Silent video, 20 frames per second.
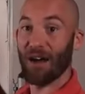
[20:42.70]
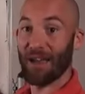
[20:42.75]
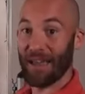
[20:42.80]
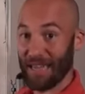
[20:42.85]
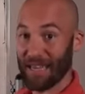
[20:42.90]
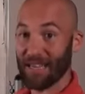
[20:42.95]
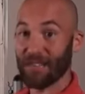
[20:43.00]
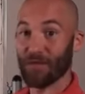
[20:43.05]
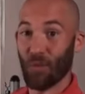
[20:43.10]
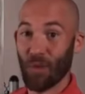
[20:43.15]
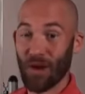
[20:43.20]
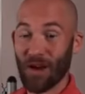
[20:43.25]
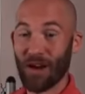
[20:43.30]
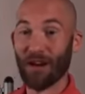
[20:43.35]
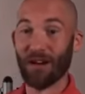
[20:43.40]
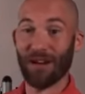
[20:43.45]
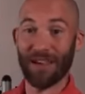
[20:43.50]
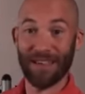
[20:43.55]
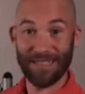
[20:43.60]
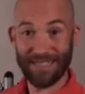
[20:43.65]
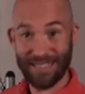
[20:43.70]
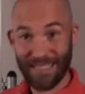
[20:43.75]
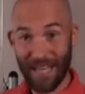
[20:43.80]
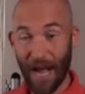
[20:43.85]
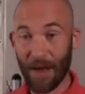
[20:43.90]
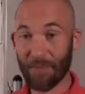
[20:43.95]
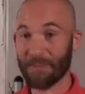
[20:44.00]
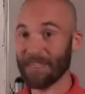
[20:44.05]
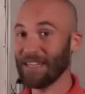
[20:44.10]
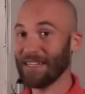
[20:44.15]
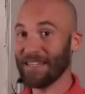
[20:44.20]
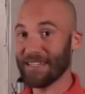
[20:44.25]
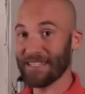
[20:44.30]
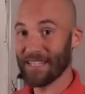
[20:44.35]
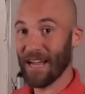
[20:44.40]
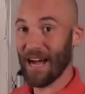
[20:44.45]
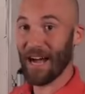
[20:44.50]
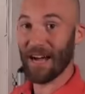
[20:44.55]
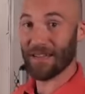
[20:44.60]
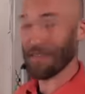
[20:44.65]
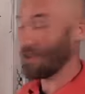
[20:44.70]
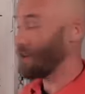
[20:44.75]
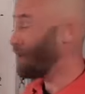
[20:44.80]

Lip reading: is where it stops. It does not,